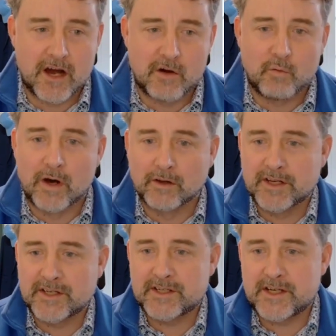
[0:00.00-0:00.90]

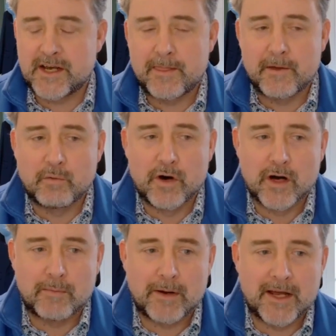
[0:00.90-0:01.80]
wellness in the
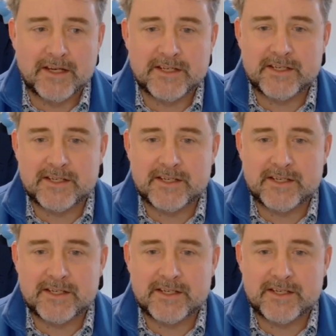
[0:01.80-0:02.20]
workplace.